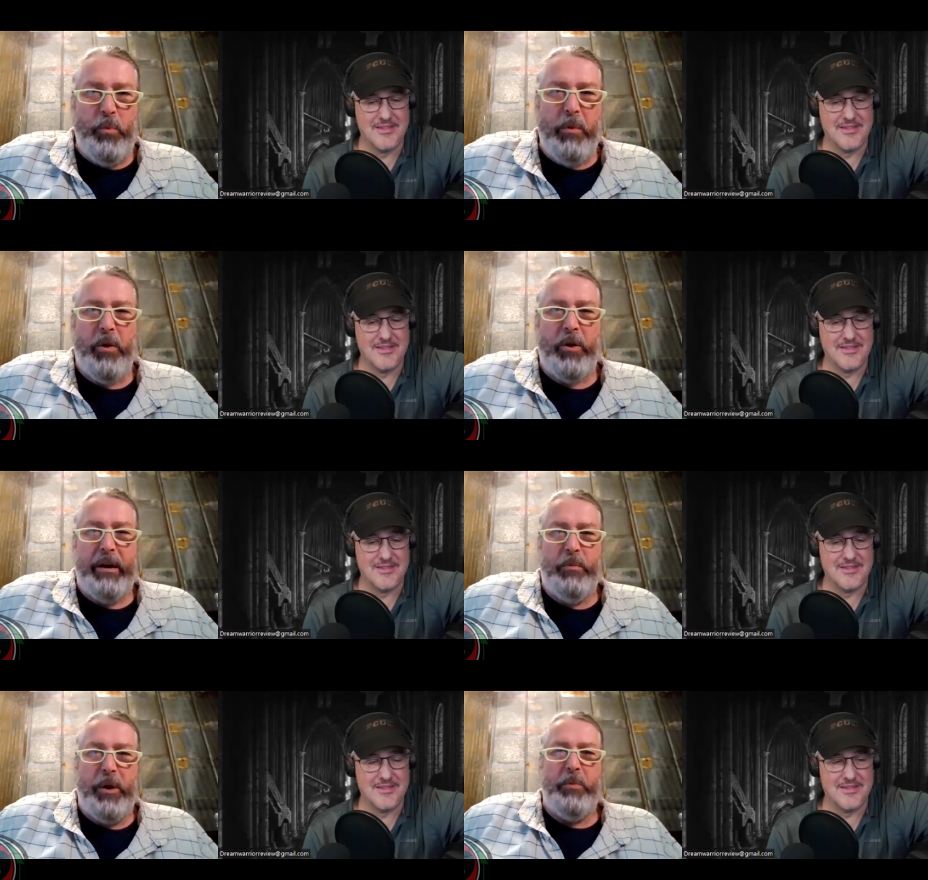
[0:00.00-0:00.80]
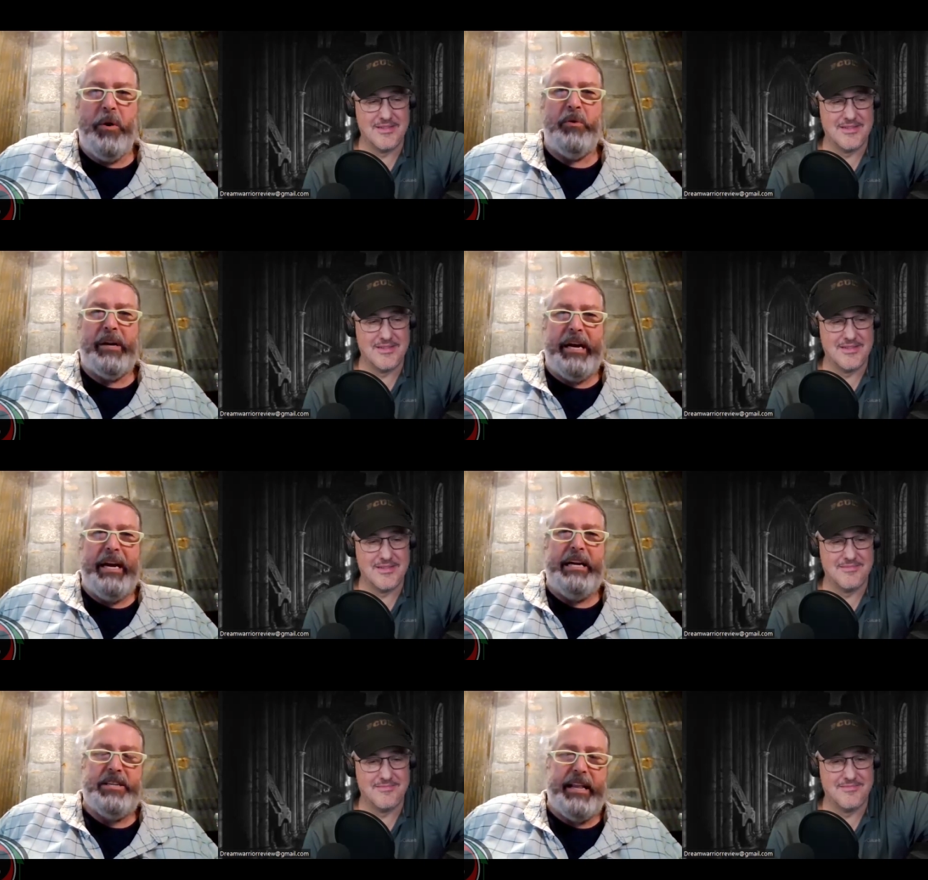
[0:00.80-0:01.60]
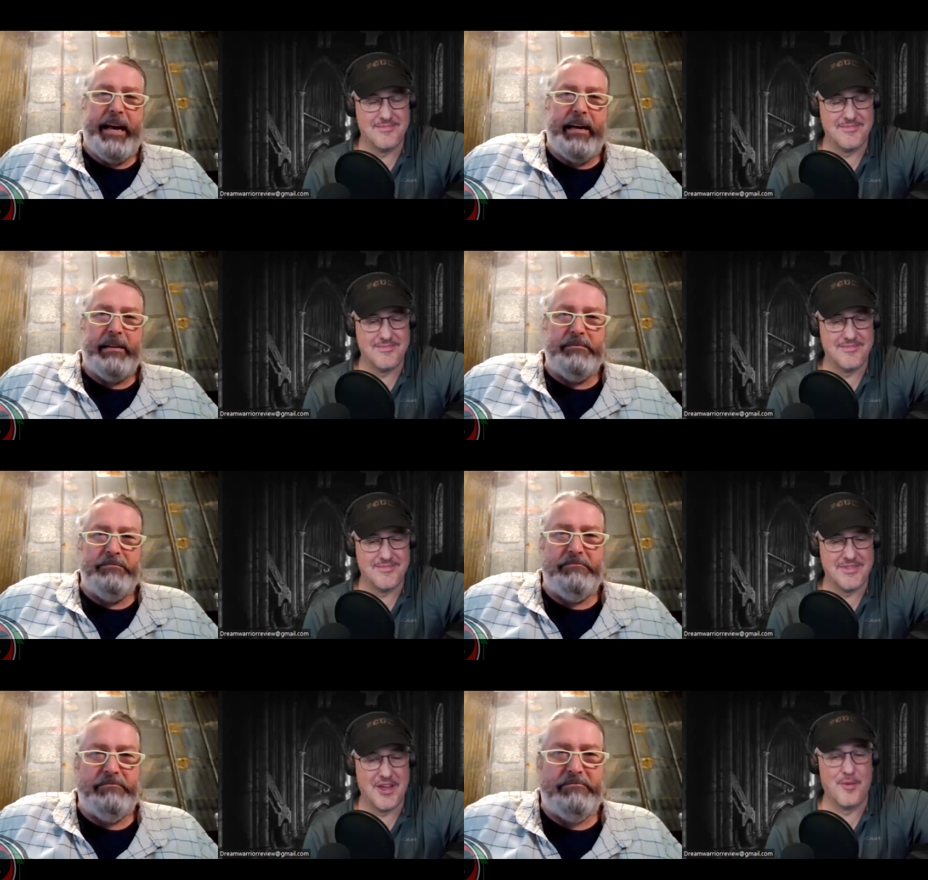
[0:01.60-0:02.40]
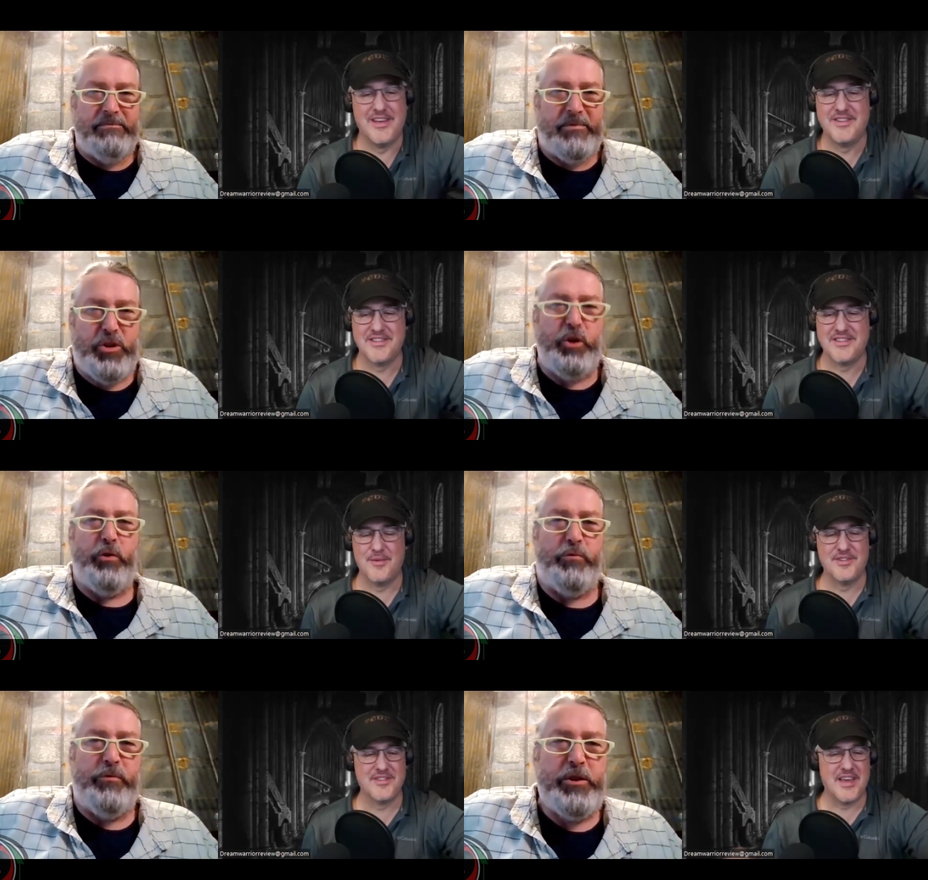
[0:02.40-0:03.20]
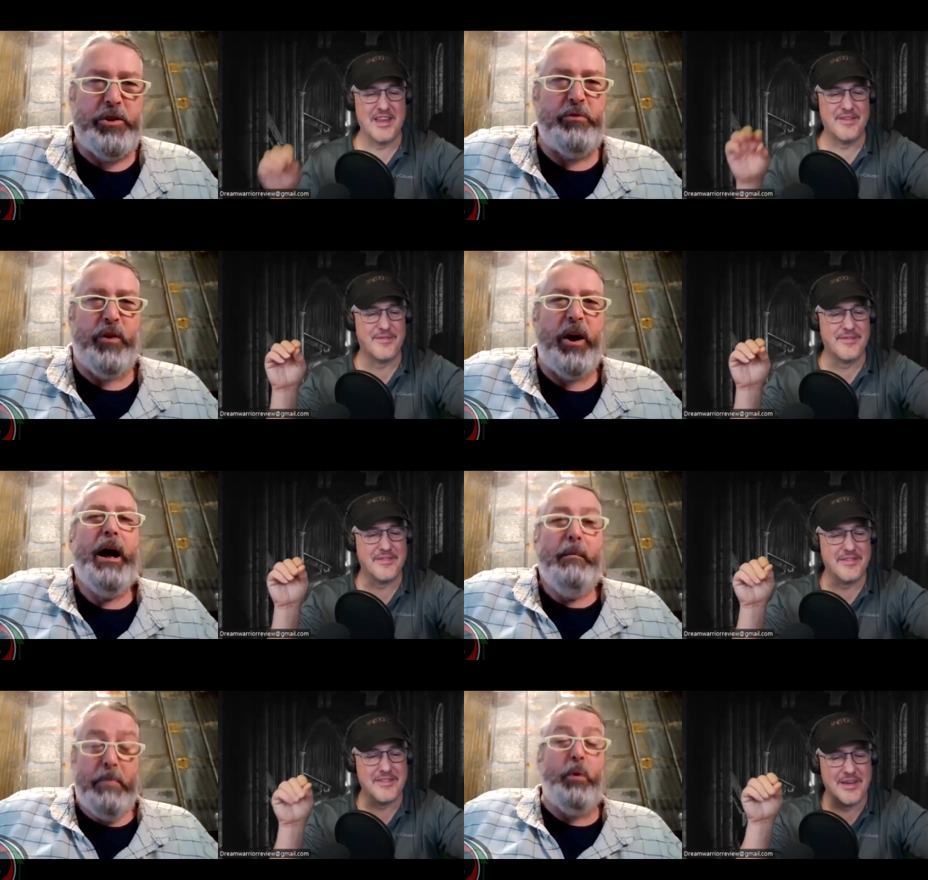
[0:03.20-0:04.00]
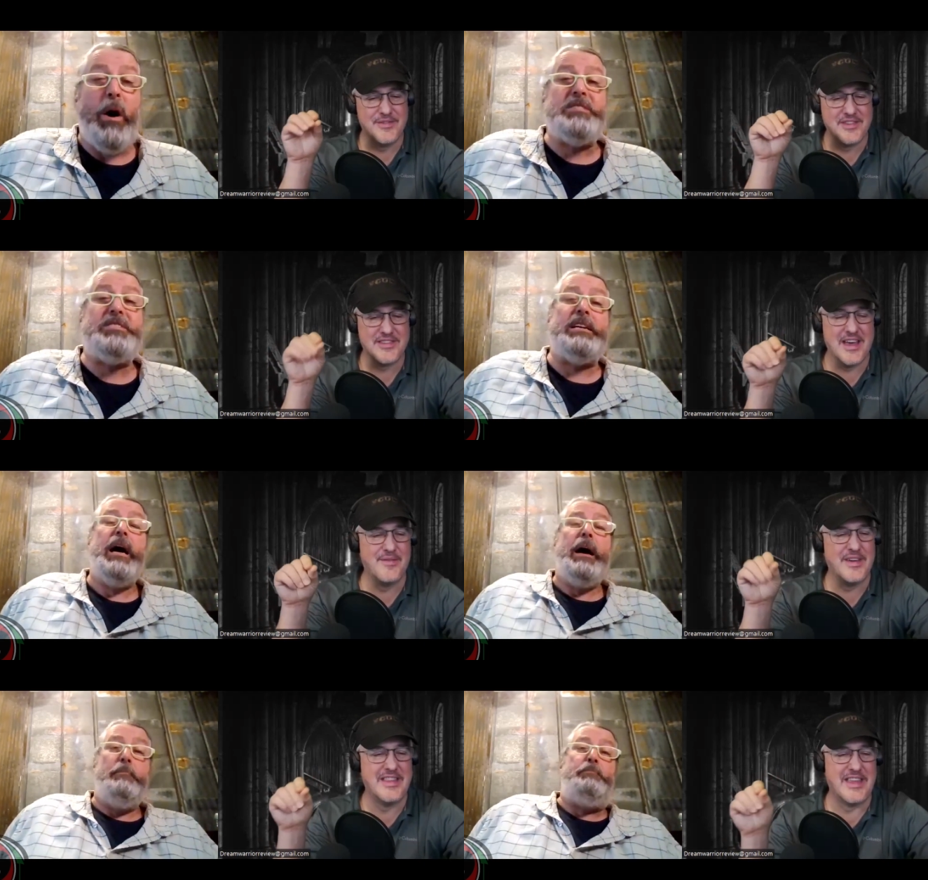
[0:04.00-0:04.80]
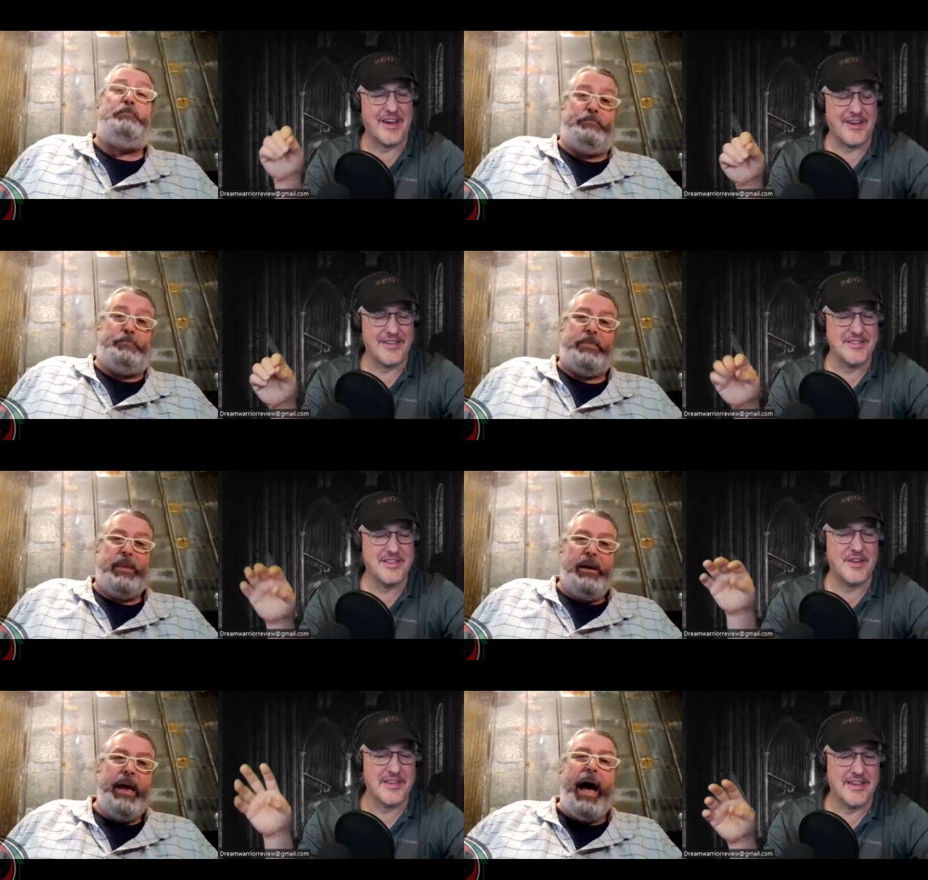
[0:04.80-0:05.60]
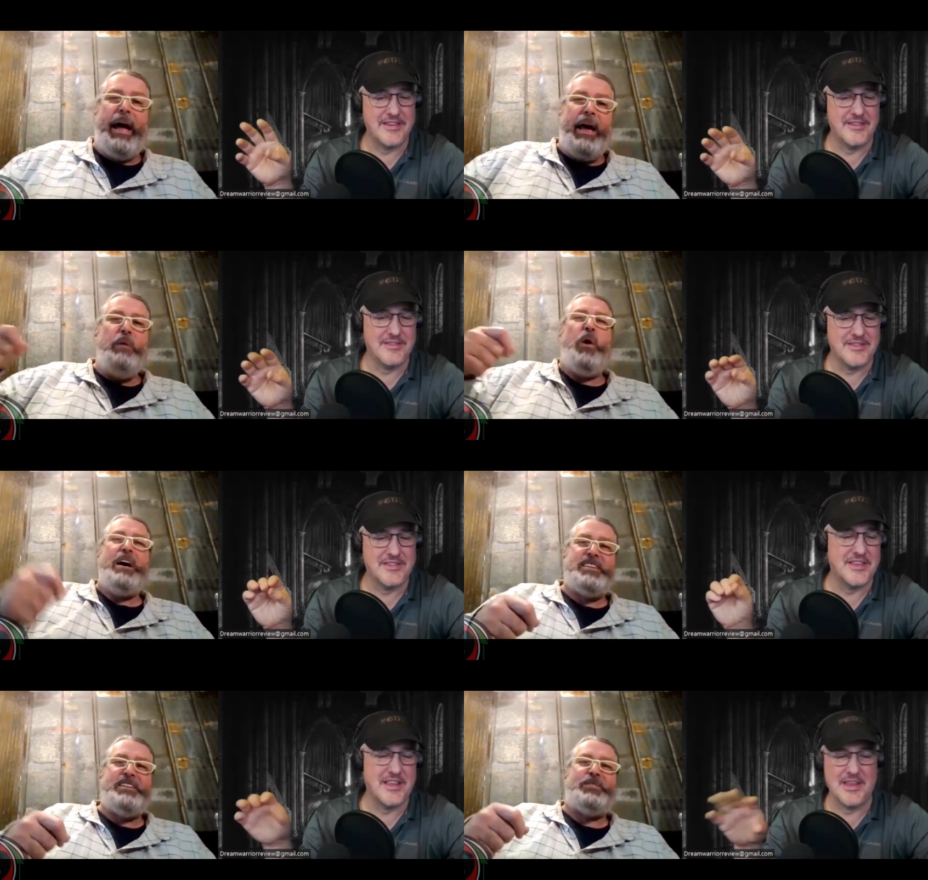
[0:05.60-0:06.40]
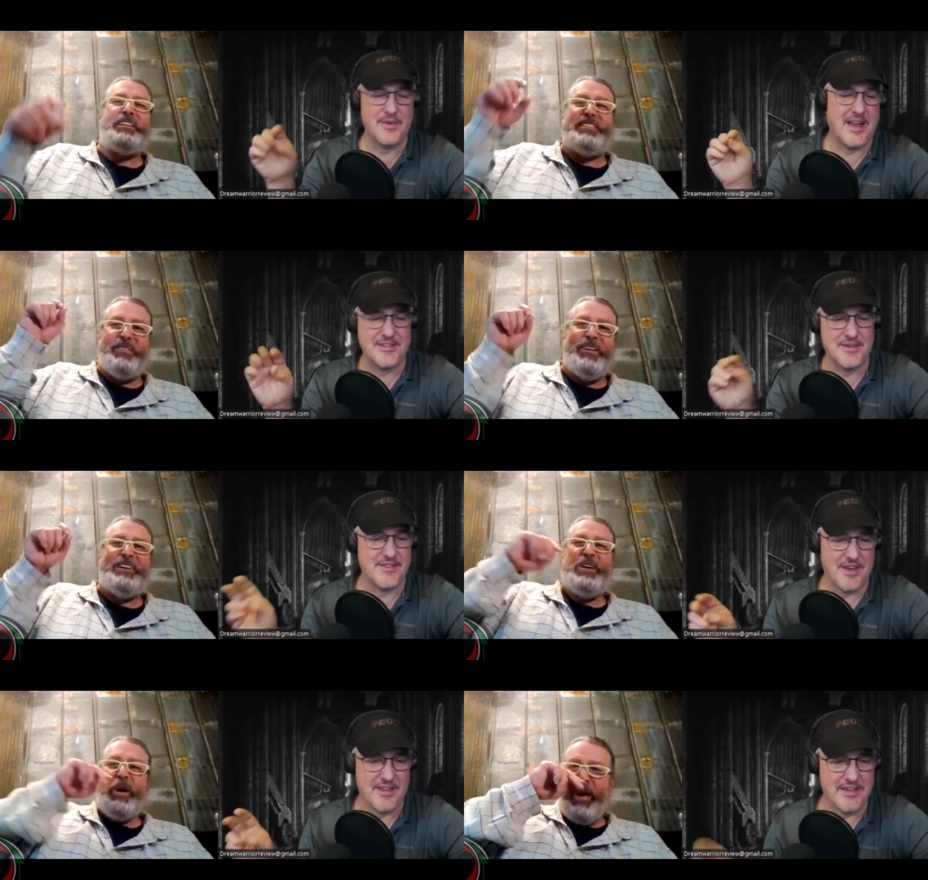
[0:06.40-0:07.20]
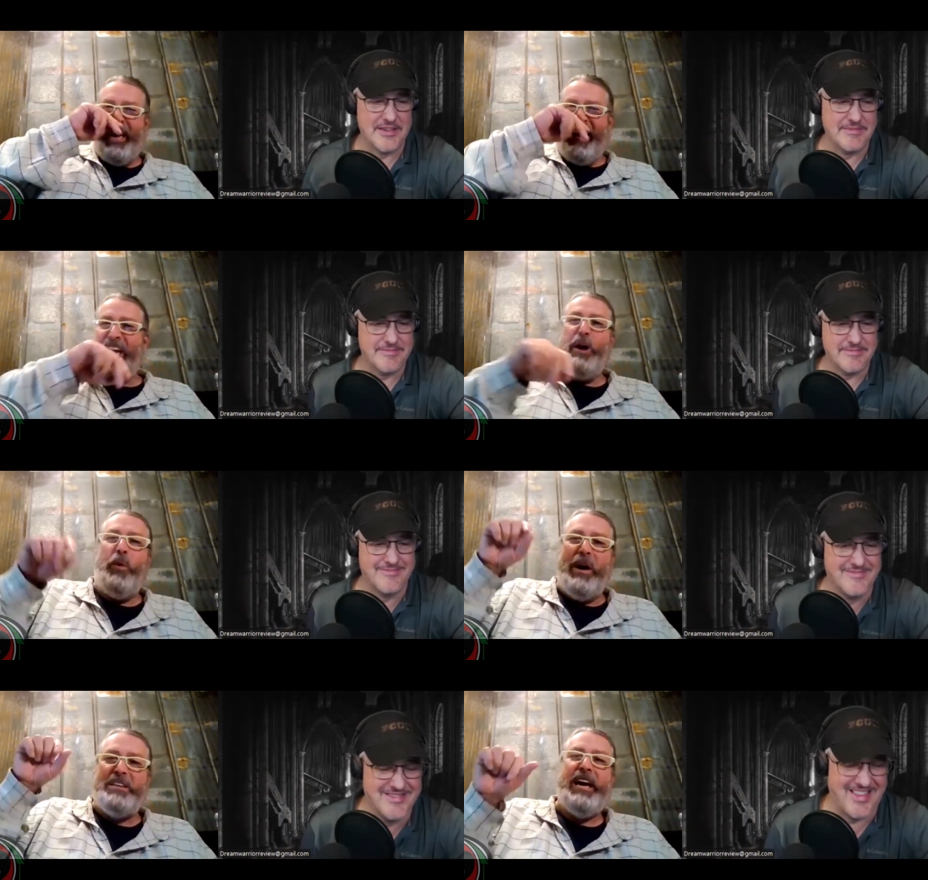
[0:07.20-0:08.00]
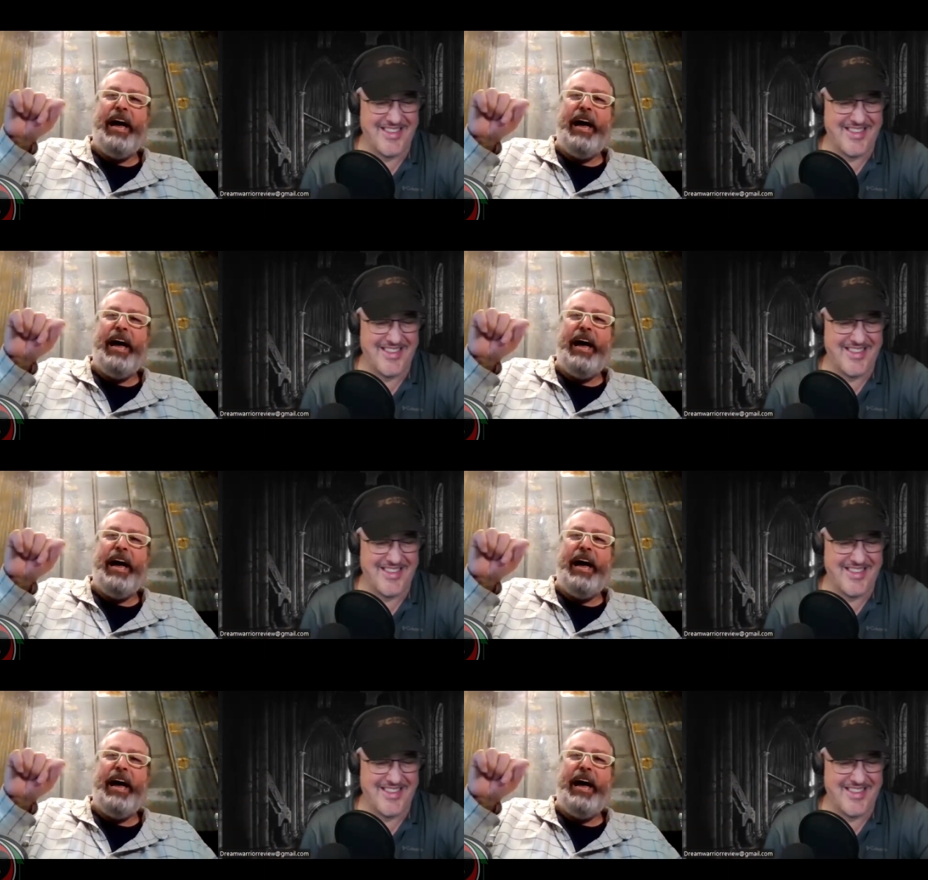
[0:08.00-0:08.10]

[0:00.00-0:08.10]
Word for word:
Speaker 1: we won't get we, we won't get into that.
Speaker 2: No, but it's just it was just kind of it was, was just kind of in there subtly. Yeah, it was subtly, but not so was, subtly
Speaker 1: it was